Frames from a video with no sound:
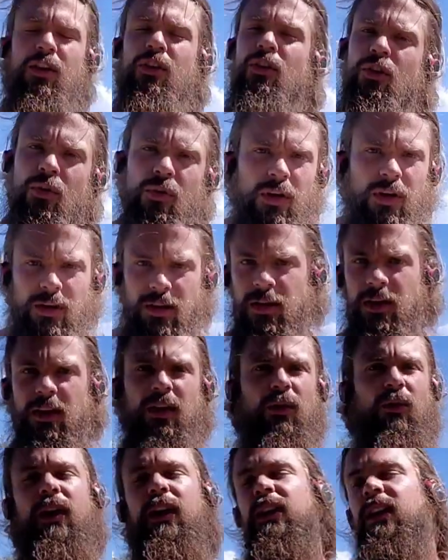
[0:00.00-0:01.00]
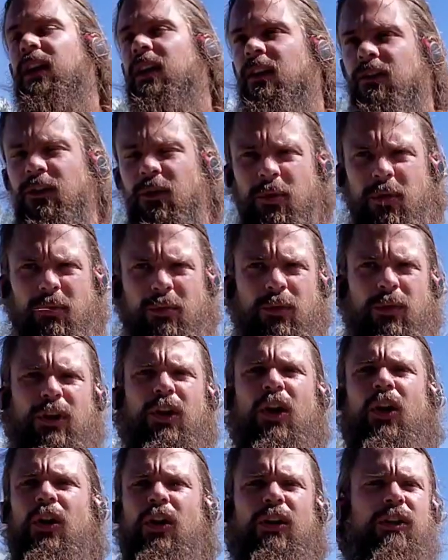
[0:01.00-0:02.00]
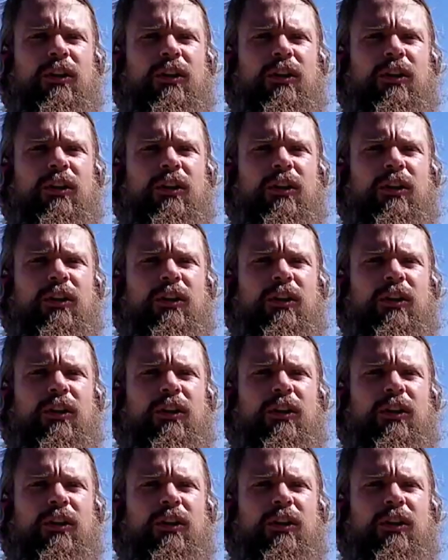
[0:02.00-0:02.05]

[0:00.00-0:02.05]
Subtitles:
kundalini awakening, some people would call it,